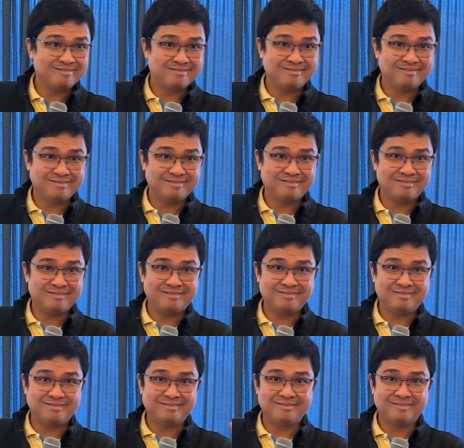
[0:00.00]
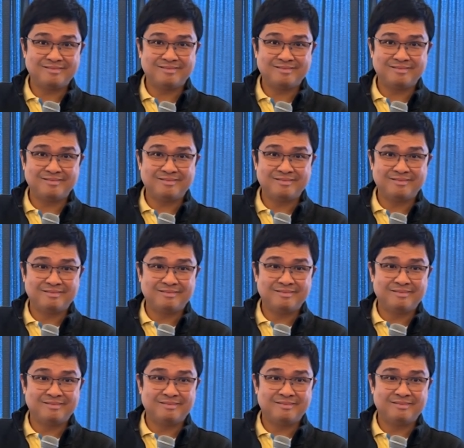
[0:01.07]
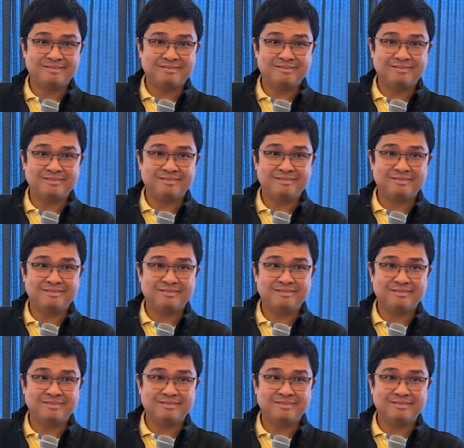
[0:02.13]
[no speech]